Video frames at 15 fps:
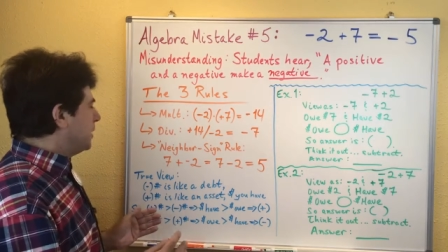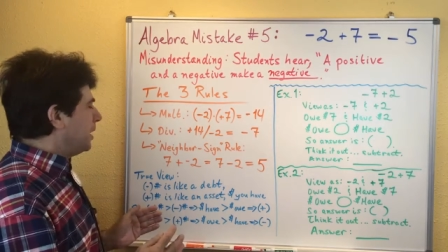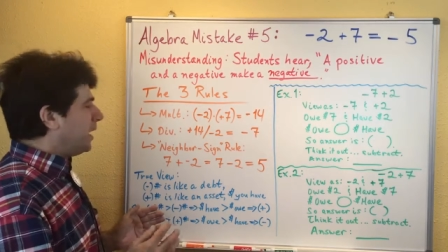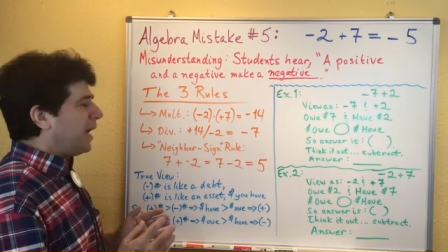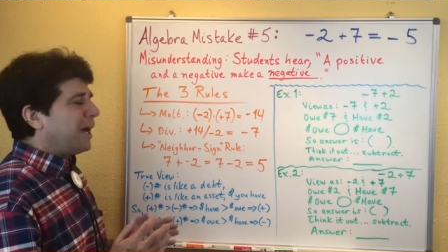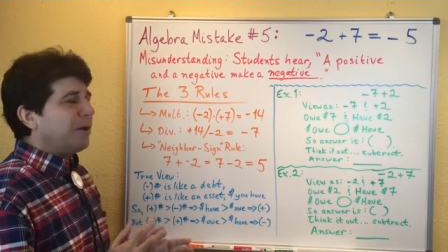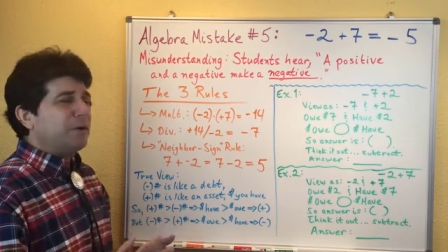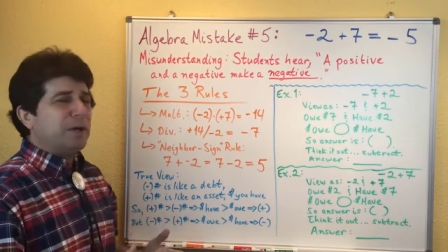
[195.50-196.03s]

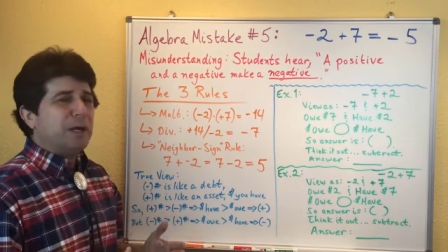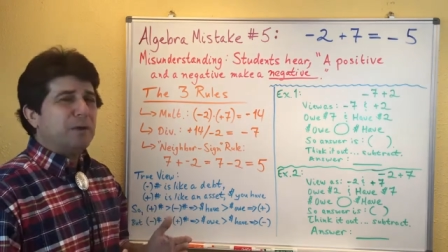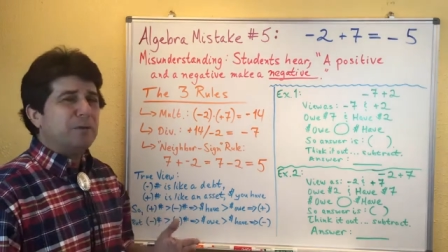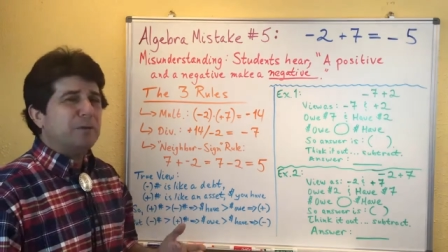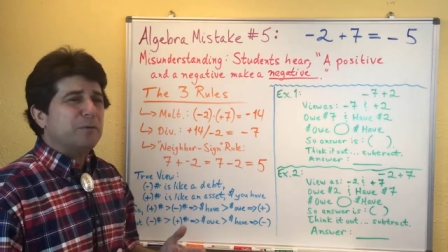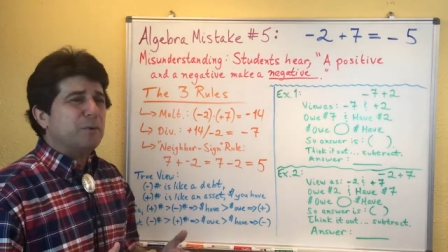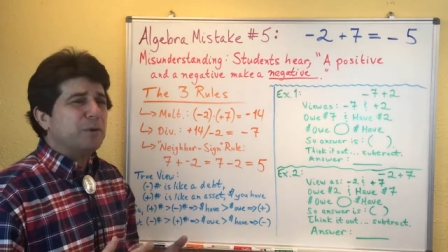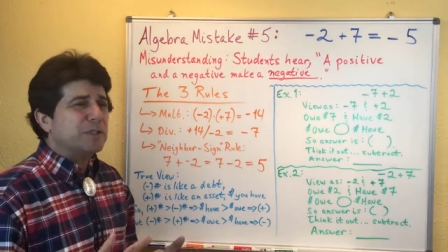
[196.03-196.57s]
how
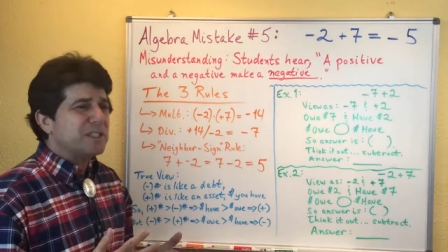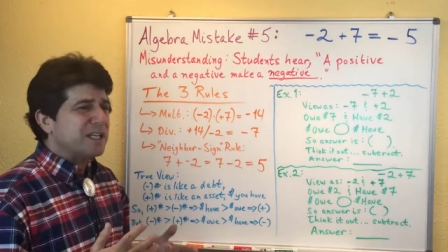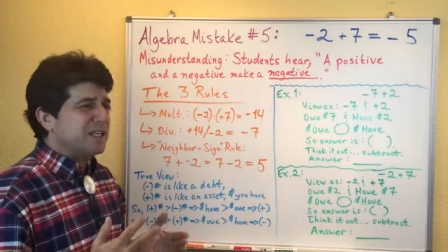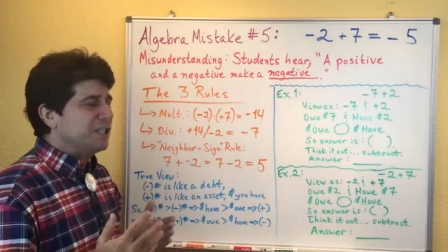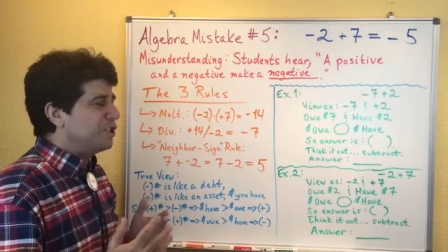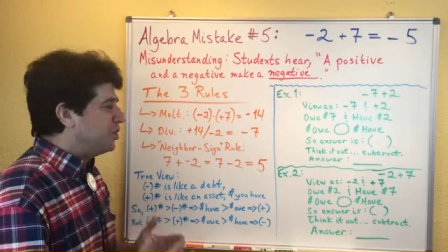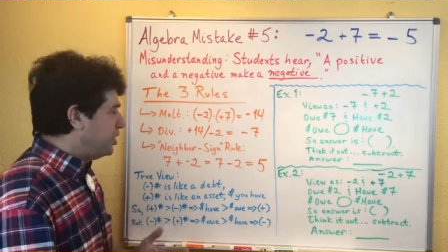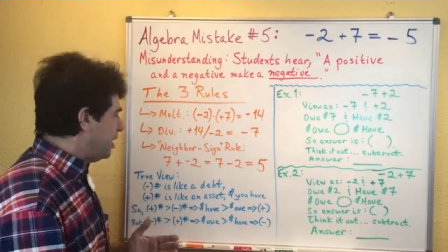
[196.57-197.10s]
it works
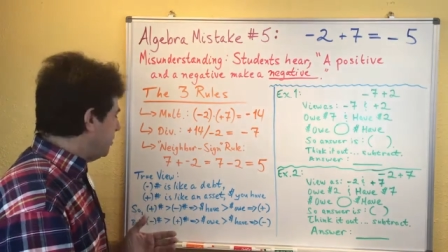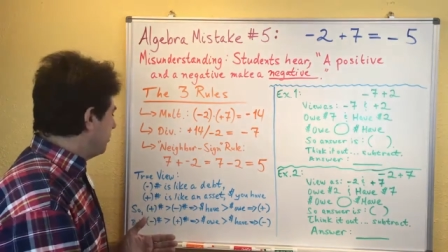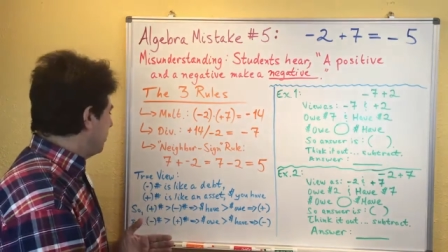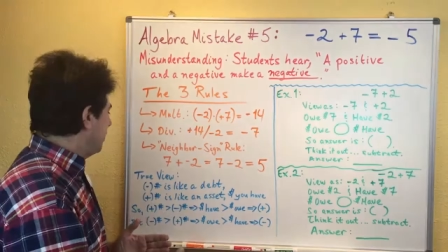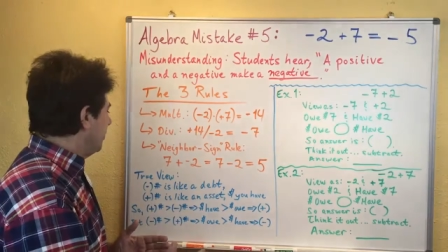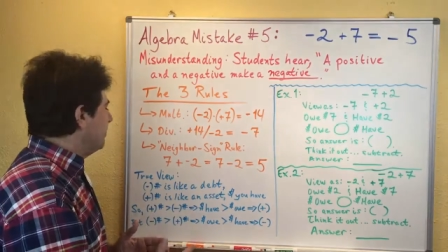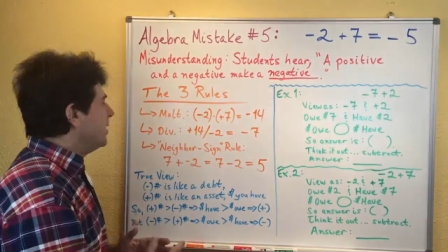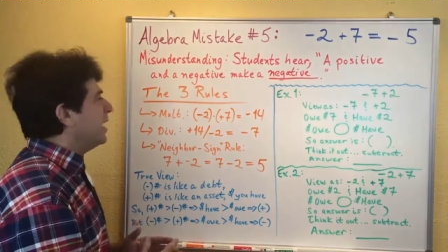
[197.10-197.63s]
in
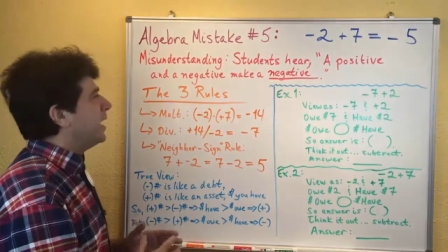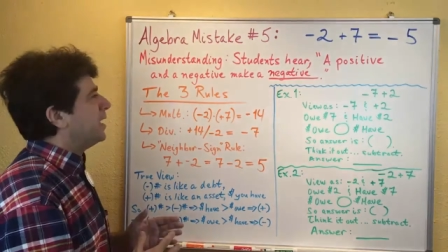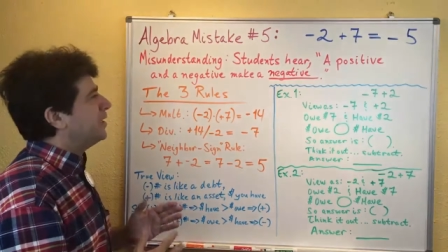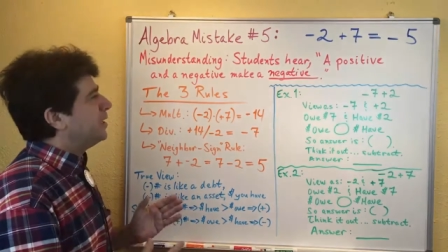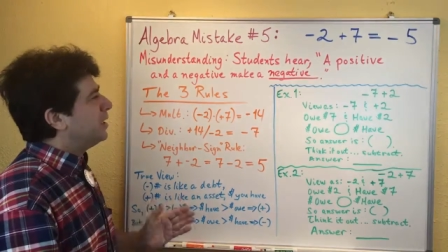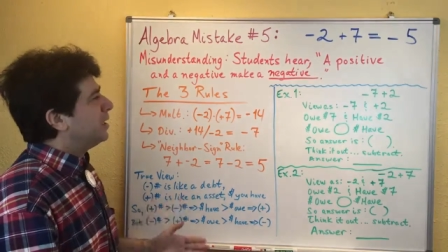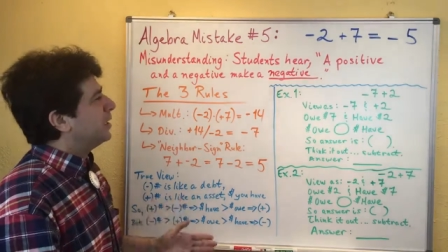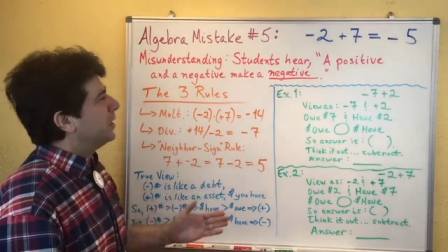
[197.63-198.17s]
general, and
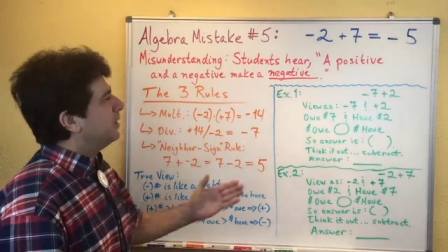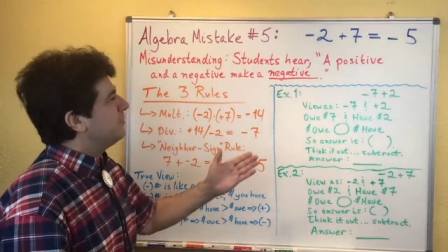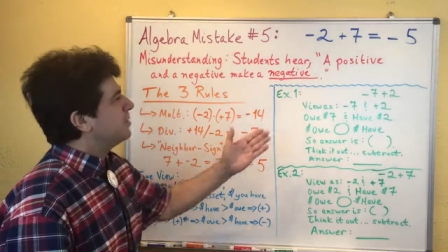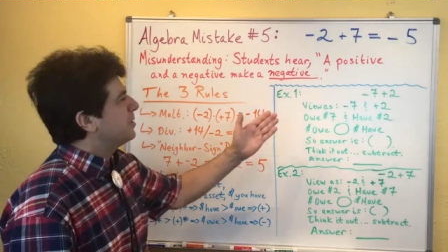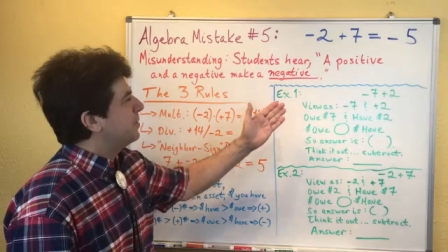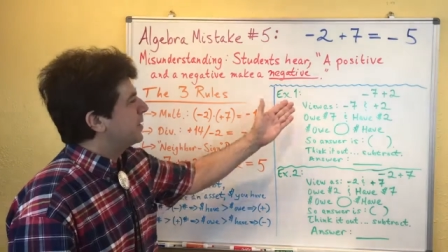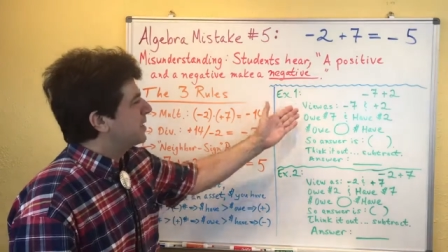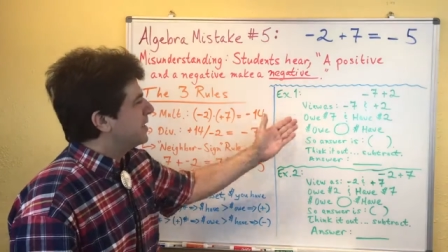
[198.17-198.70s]
then I'll give
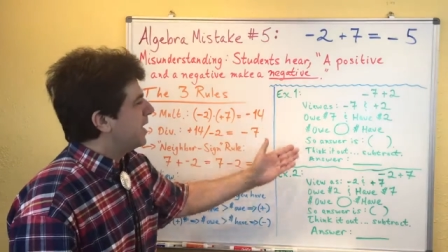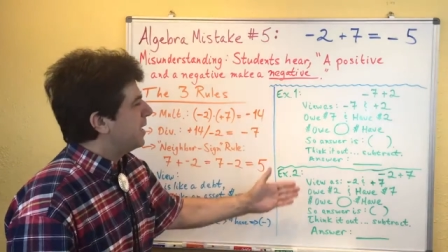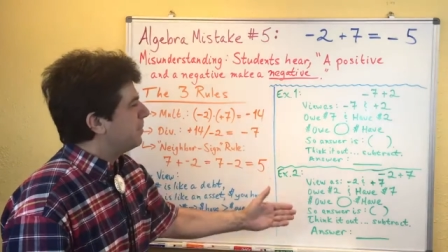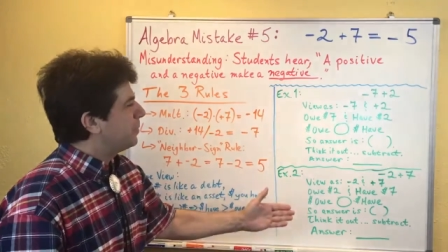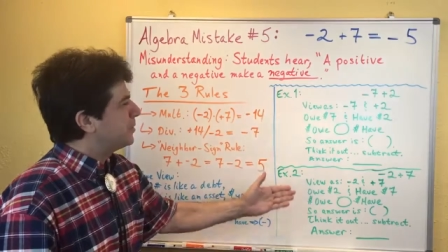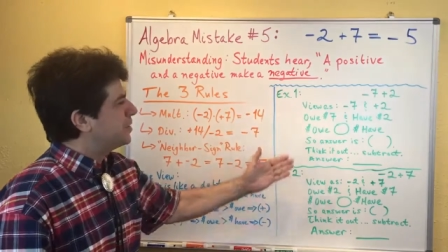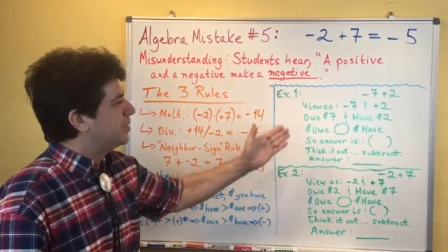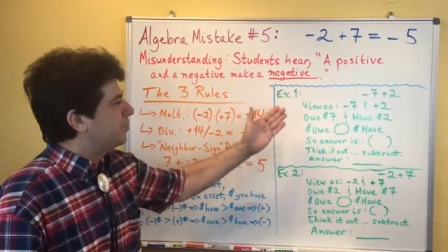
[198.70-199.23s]
some
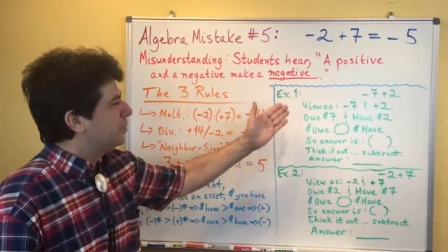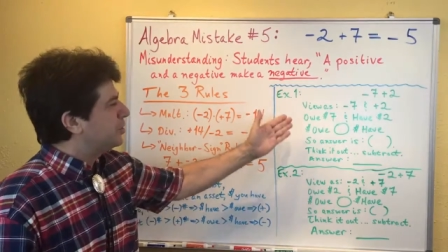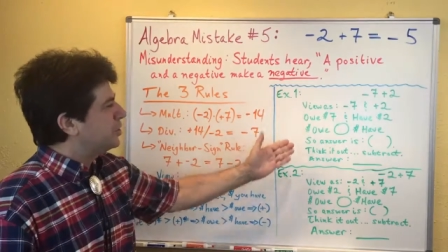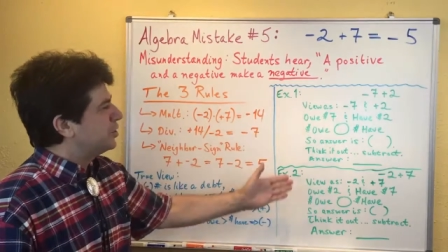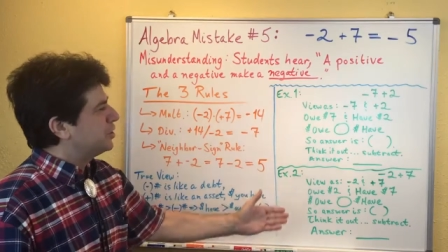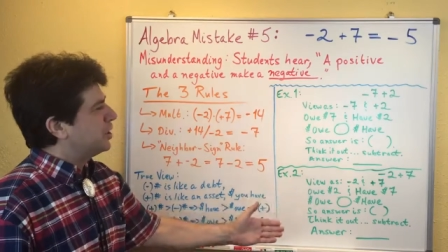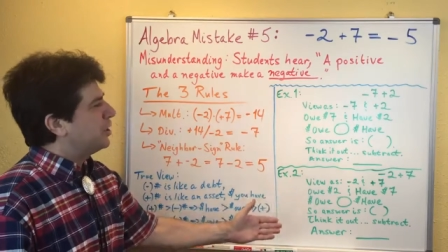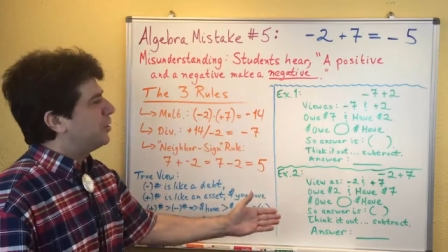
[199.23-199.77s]
examples that will
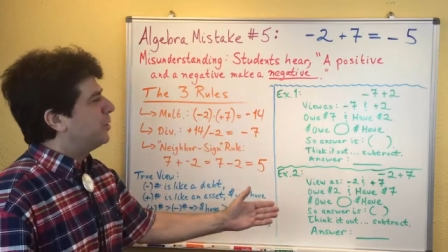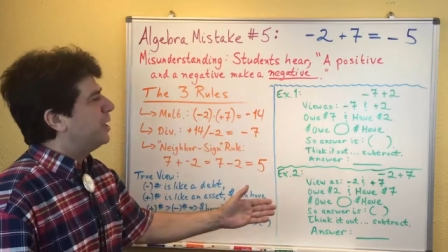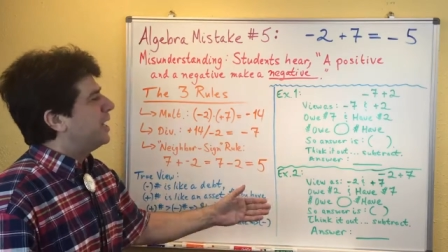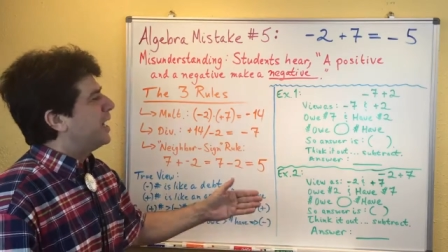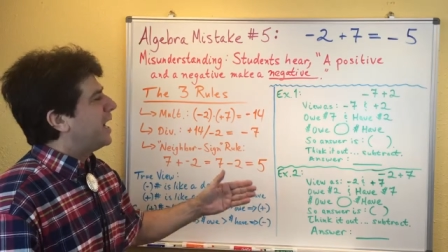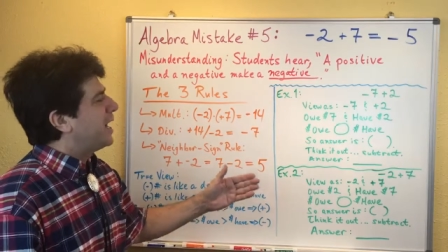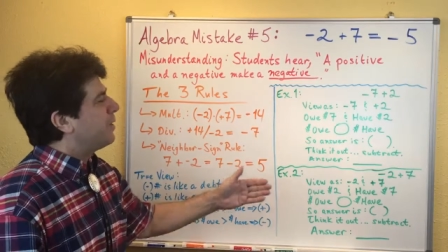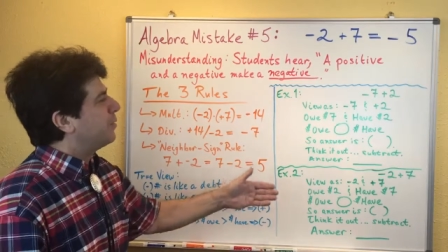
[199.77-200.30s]
show
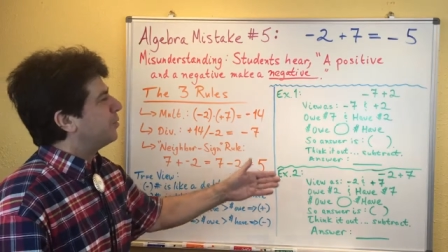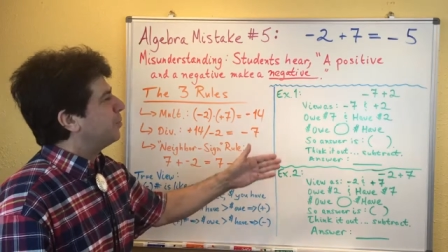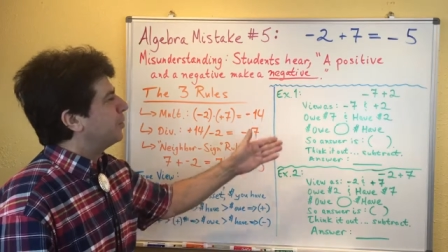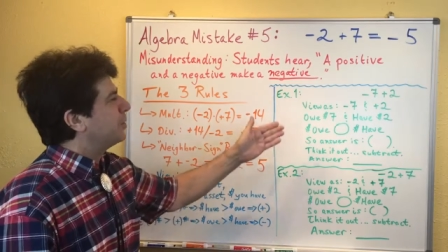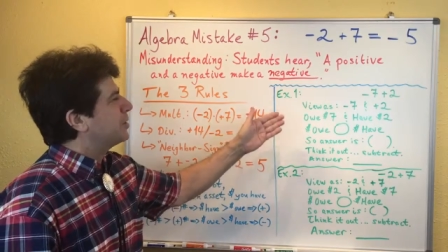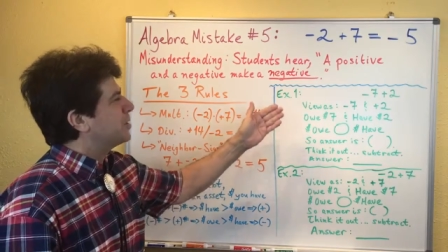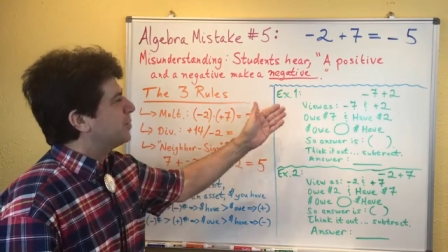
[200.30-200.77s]
how it works